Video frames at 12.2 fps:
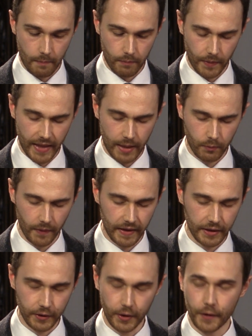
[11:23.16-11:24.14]
But then when
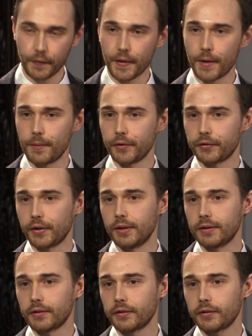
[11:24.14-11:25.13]
they got their
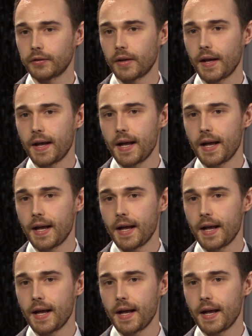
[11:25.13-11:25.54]
results,